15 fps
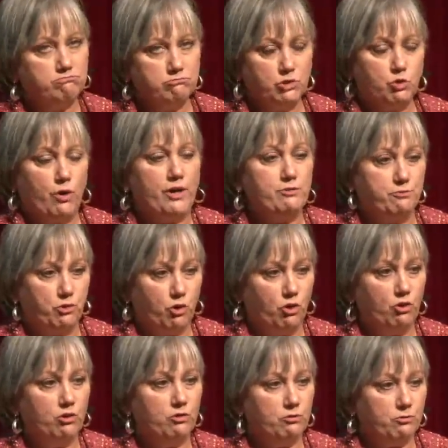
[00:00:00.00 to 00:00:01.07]

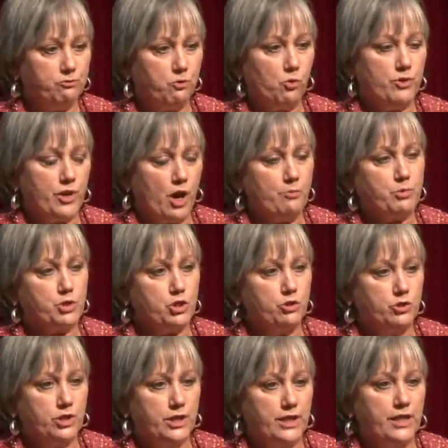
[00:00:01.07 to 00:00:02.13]
grateful for the
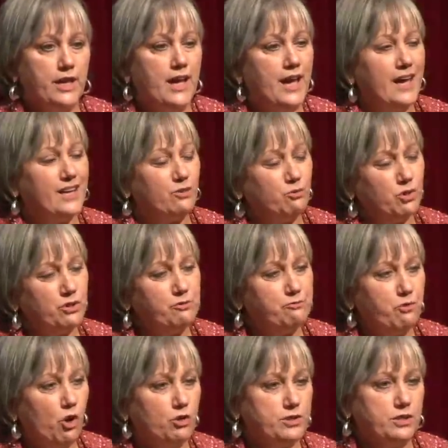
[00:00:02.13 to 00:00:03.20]
opportunity, and it really
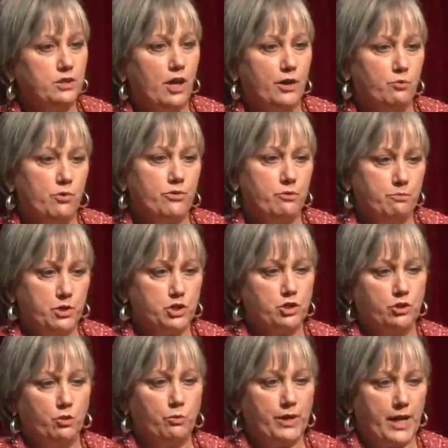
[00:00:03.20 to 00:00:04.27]
falls in line with the mission
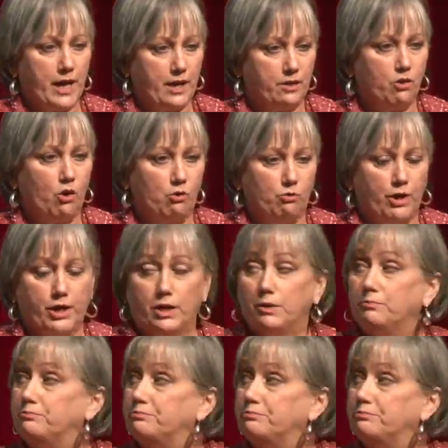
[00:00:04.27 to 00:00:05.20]
that we had already.